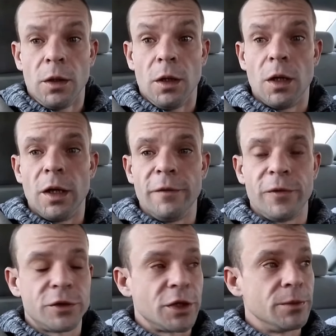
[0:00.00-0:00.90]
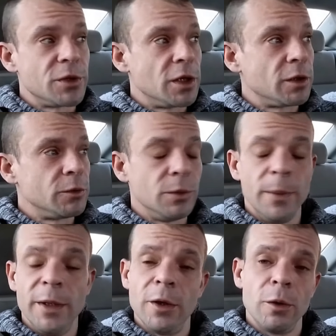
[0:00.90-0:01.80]
life, it seems like,
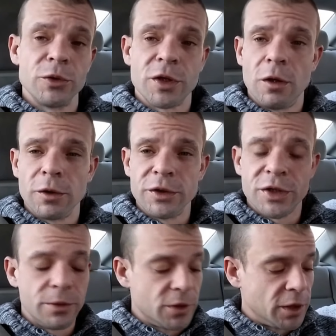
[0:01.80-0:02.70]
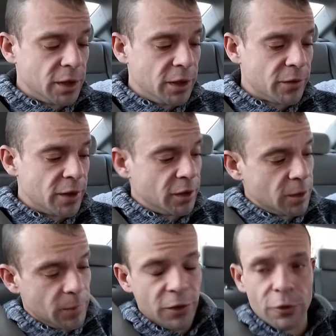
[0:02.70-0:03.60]
me and her was talking, it seems like anything that
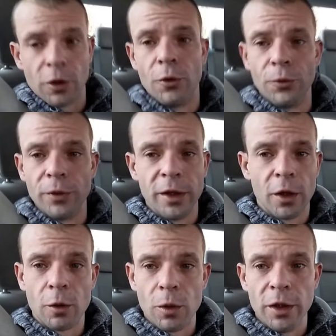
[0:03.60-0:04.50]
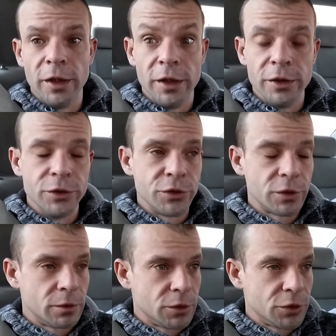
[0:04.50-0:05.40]
could be thrown in our way is,
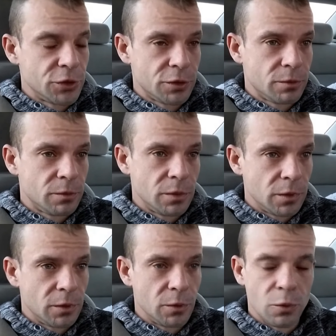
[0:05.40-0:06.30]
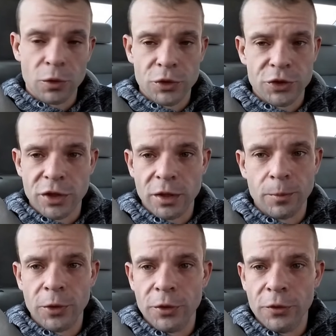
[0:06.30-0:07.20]
we're just getting
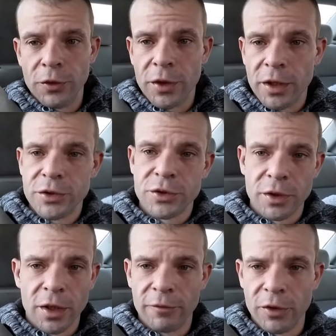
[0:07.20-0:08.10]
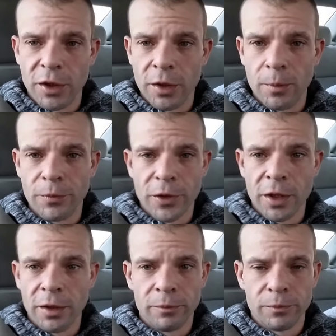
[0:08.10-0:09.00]
put to the test in every damn
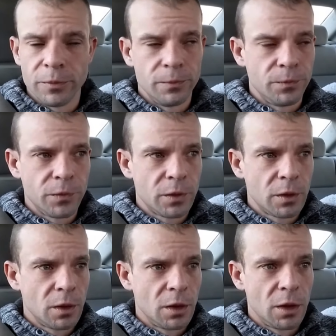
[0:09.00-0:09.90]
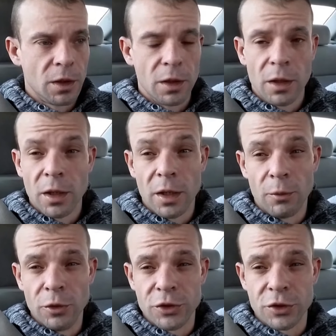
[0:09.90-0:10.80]
thing. And I
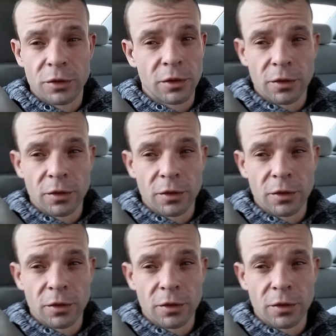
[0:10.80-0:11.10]
wish